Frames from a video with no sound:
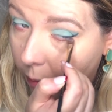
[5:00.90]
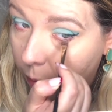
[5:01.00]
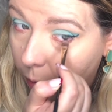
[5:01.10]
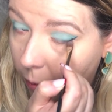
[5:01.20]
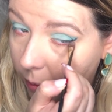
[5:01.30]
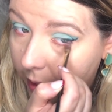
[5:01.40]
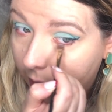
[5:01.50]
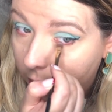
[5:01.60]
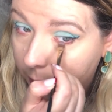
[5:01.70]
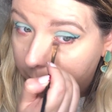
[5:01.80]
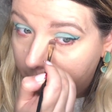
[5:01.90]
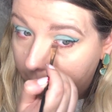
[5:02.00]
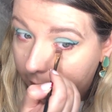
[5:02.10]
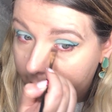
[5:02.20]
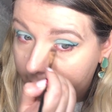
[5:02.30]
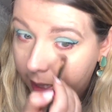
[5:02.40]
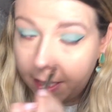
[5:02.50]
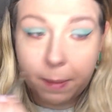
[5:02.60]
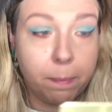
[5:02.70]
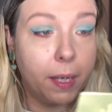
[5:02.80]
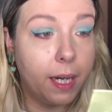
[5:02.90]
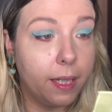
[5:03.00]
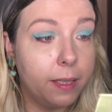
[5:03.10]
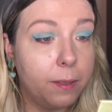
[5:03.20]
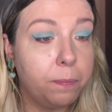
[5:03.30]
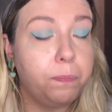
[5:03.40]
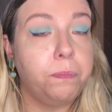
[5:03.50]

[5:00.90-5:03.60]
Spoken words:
rules they are implementing, but